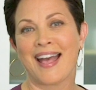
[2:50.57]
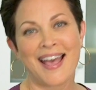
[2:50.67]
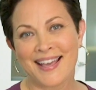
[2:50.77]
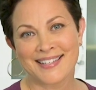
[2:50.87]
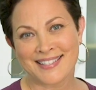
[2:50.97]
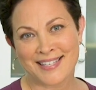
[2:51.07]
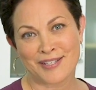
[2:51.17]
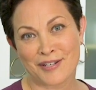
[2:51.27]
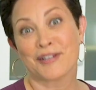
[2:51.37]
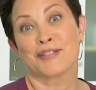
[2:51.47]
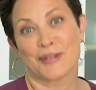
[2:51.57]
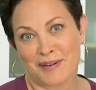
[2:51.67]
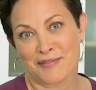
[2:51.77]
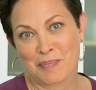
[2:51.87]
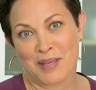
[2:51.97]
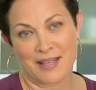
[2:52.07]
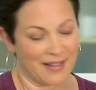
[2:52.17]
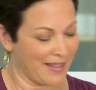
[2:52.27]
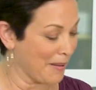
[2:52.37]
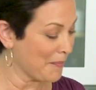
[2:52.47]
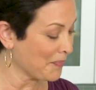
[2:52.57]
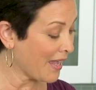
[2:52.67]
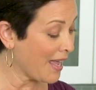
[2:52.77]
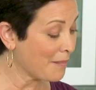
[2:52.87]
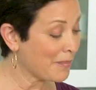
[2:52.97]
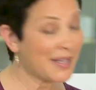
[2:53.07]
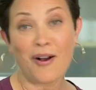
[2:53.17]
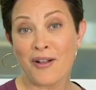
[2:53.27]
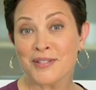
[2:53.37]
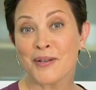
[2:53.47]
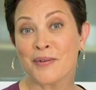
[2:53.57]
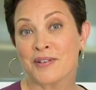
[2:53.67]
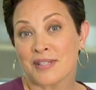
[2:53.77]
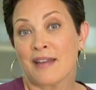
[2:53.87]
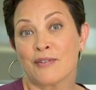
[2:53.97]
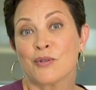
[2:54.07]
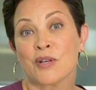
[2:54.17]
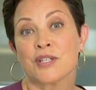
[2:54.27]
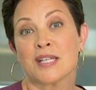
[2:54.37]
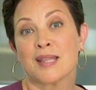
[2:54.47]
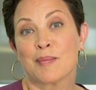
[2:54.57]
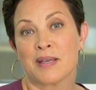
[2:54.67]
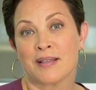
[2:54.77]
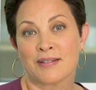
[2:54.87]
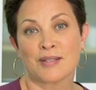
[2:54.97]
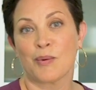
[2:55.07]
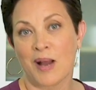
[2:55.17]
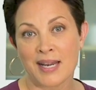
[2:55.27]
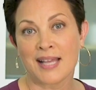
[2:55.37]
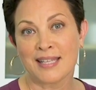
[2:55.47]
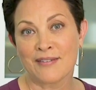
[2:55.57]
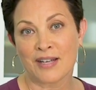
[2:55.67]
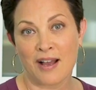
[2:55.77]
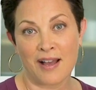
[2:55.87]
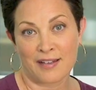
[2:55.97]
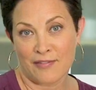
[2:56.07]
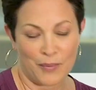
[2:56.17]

and it's easier because you don't have to peel them. But also, there's a lot of nutrition in the peel, so why not leave it on if it